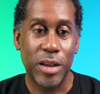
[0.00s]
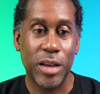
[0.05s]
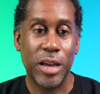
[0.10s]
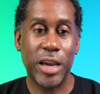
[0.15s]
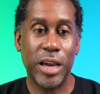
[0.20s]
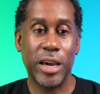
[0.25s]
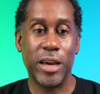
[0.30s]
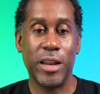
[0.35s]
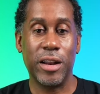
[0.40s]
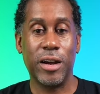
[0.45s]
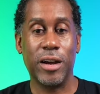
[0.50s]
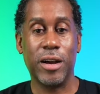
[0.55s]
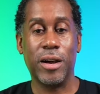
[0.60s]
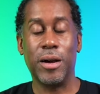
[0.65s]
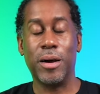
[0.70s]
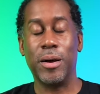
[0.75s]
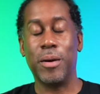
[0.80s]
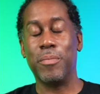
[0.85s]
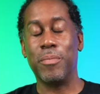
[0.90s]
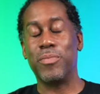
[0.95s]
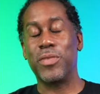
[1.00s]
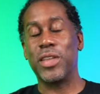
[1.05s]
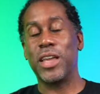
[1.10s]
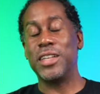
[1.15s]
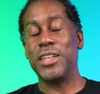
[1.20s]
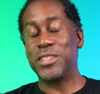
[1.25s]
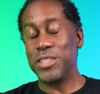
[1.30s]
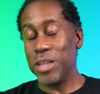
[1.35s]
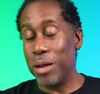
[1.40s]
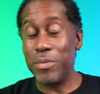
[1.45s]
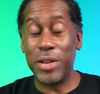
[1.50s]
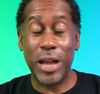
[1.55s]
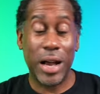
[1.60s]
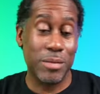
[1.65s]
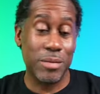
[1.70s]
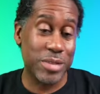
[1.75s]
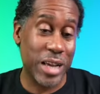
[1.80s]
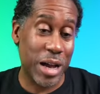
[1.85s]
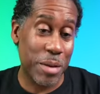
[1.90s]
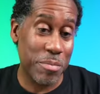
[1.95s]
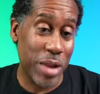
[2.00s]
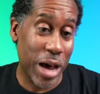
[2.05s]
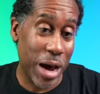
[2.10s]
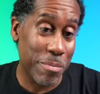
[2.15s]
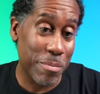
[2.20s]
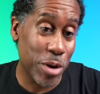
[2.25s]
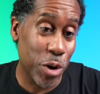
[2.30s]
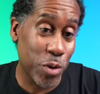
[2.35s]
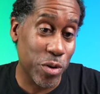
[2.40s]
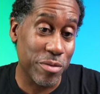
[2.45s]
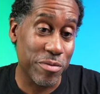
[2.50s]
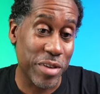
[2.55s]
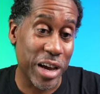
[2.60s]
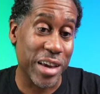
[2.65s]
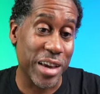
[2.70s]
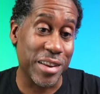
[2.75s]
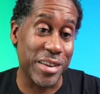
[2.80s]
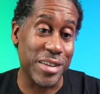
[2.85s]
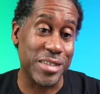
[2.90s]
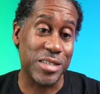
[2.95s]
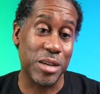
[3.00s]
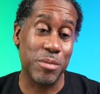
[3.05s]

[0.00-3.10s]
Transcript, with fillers: And um, and sometimes I'm not motivated.